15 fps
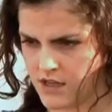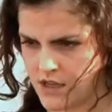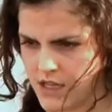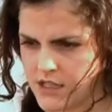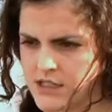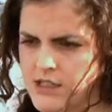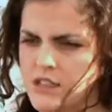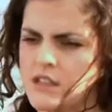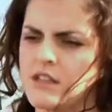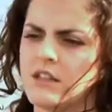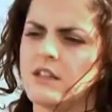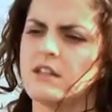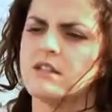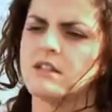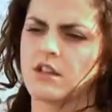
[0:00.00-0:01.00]
an
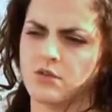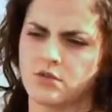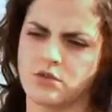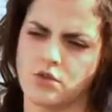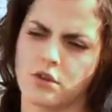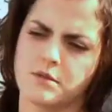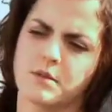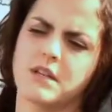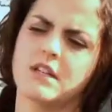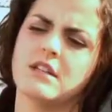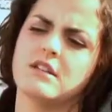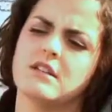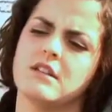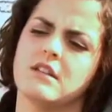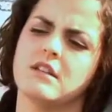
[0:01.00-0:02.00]
STD, sexually transmitted
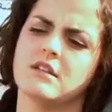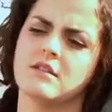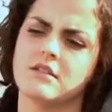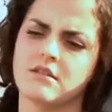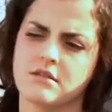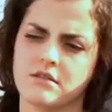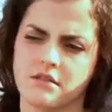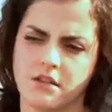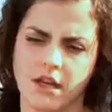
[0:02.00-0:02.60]
disease,